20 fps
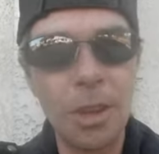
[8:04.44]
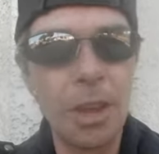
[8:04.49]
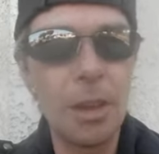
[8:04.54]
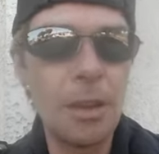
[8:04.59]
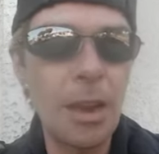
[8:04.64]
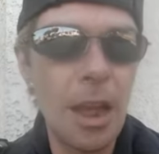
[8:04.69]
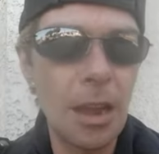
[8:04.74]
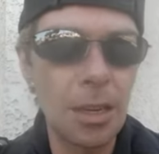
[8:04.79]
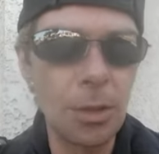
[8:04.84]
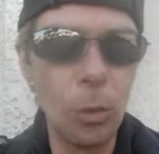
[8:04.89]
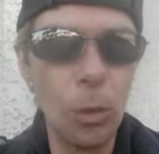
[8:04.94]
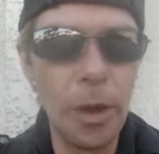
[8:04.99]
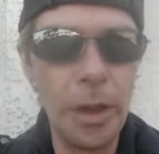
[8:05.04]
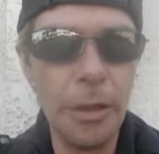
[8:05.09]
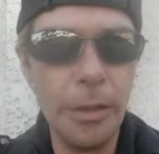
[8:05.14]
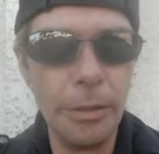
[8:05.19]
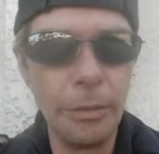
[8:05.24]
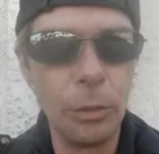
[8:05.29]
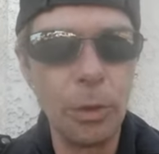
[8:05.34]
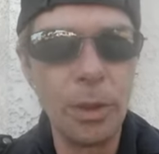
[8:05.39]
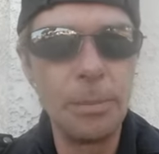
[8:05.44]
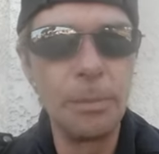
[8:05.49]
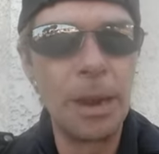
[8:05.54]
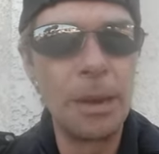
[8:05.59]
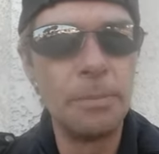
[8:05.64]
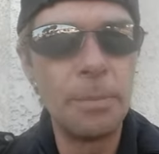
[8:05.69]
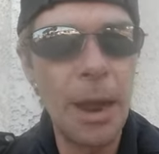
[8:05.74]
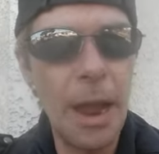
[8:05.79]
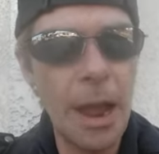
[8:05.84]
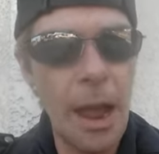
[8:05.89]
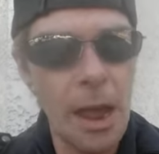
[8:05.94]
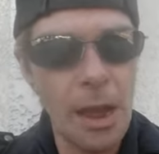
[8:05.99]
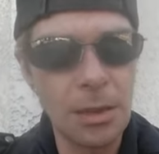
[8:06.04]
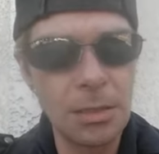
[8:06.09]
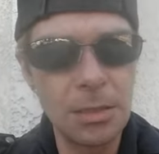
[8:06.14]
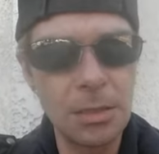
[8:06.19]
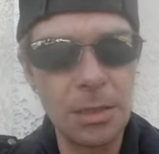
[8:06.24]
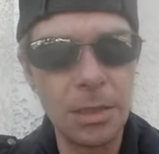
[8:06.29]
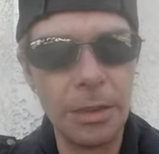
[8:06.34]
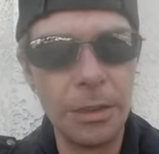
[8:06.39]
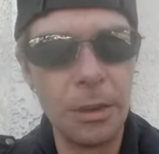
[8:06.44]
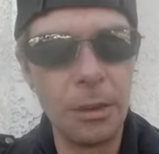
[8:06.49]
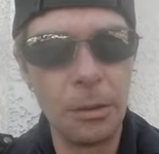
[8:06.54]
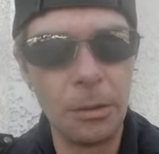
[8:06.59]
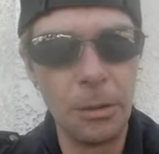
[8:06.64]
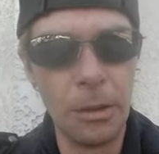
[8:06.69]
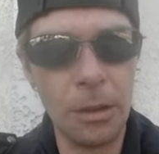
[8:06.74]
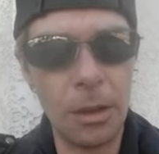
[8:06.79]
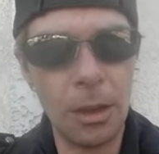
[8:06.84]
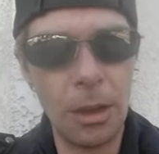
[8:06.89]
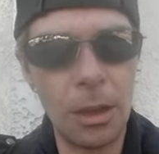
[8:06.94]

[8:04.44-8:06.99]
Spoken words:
connect with my past, you know.